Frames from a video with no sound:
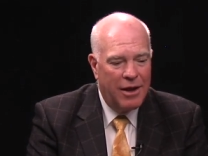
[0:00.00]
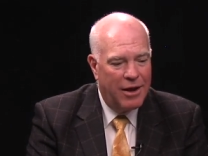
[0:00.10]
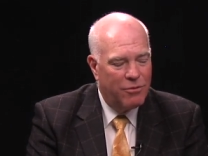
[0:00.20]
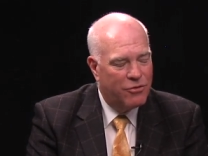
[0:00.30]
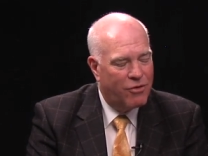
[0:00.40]
I
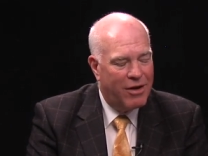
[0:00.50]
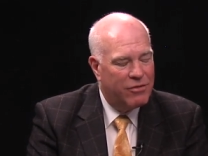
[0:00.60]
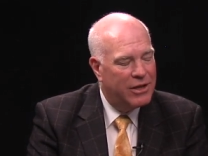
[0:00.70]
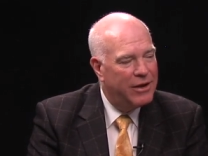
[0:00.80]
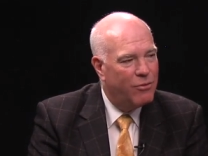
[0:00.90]
will
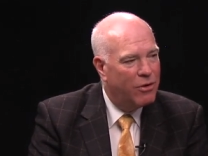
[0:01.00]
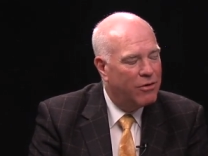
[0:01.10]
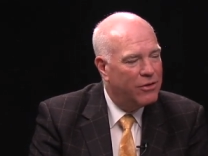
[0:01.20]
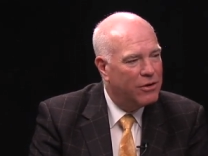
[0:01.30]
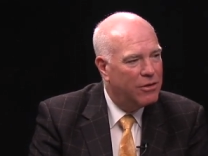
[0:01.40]
travel anywhere
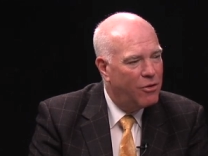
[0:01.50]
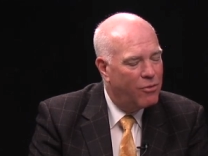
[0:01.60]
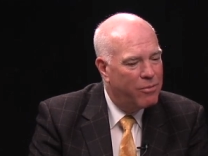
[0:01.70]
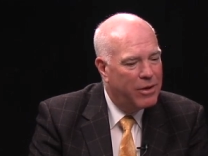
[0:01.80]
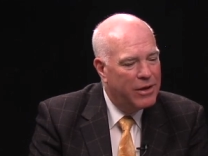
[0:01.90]
on the
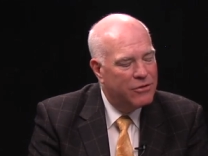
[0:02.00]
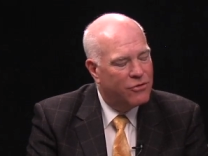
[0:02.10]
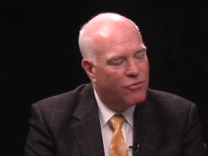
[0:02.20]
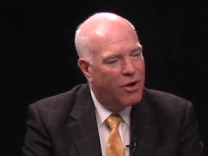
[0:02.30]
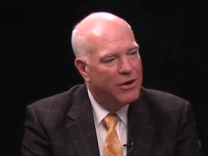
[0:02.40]
globe to
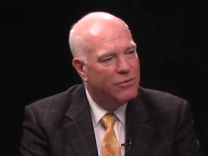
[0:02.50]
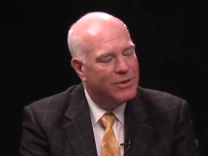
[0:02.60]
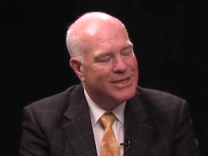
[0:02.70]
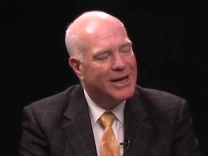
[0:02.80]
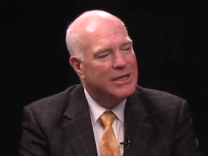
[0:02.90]
try to
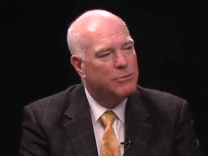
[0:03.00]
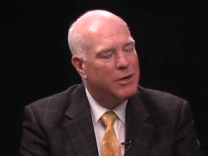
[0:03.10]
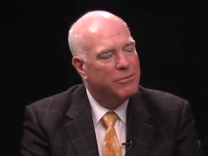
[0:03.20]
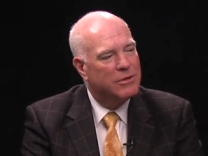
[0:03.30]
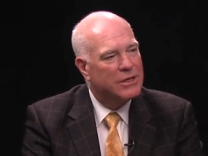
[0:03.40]
entice
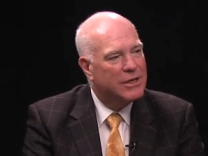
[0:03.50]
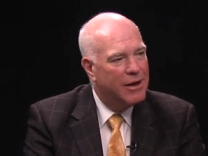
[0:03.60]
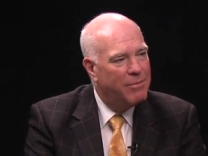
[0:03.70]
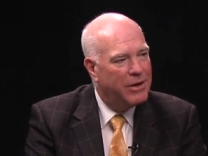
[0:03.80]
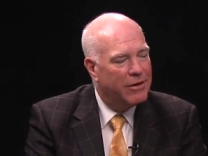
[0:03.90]
people to
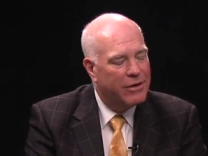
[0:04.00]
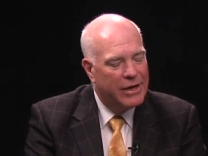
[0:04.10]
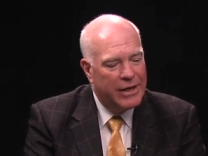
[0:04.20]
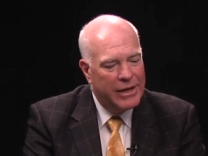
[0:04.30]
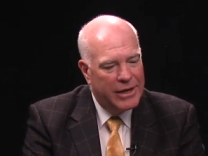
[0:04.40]
come here.
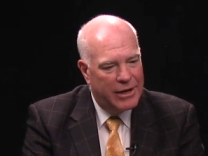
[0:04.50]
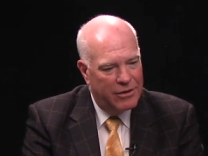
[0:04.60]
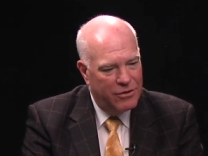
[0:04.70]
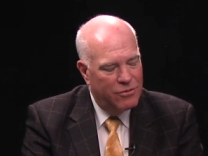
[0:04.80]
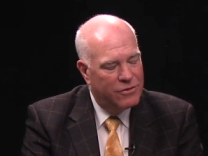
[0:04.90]
And I'll
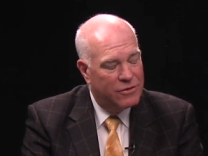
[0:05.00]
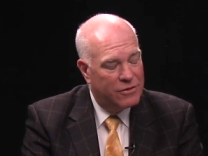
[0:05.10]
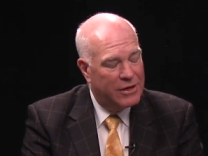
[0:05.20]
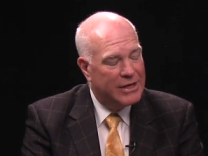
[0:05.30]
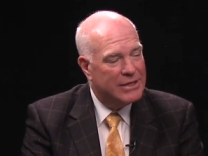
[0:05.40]
use as
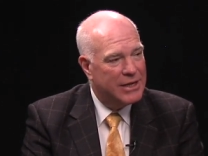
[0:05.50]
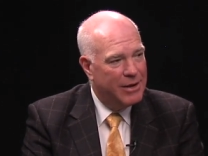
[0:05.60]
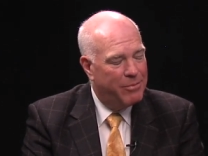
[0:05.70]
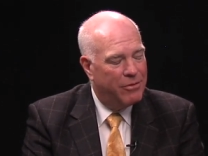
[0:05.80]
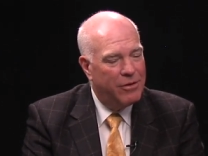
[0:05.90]
an
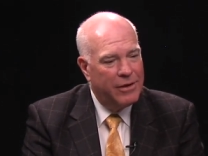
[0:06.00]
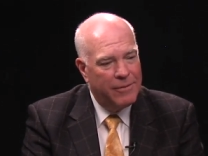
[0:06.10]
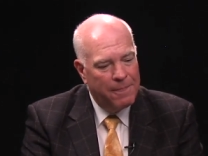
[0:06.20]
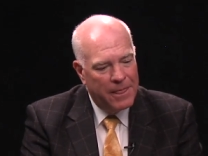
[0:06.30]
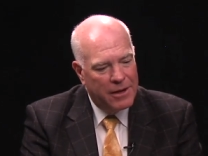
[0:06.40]
example
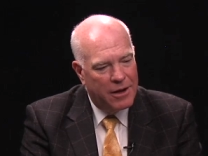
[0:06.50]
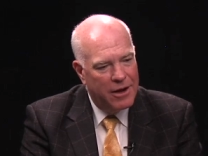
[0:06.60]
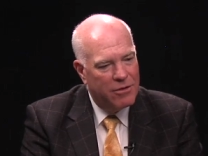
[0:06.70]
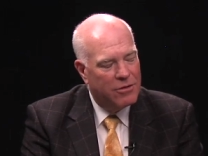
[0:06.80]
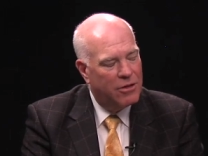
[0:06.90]

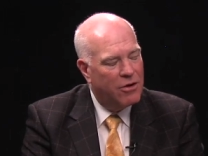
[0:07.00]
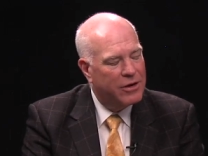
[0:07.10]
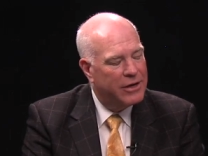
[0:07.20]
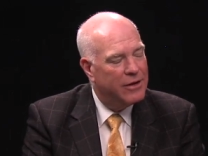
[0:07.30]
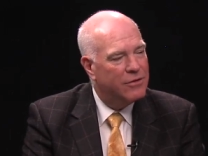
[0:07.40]
Kyle Clark
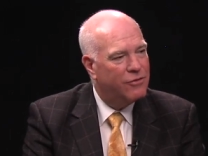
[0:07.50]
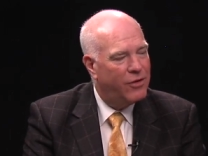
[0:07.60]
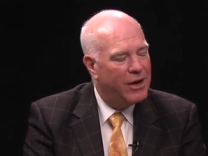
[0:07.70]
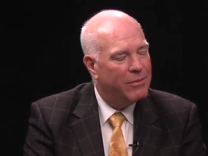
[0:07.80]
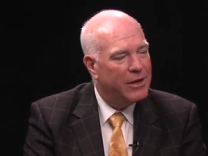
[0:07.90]
and his
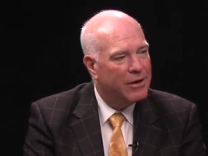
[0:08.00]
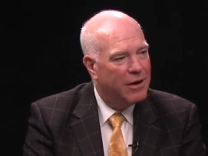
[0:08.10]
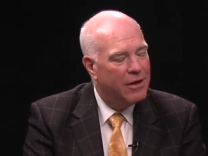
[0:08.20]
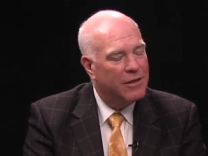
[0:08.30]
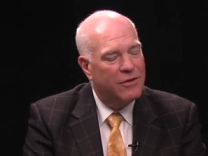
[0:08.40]
family.
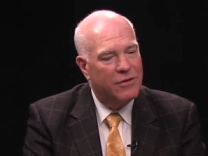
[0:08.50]
Kyle is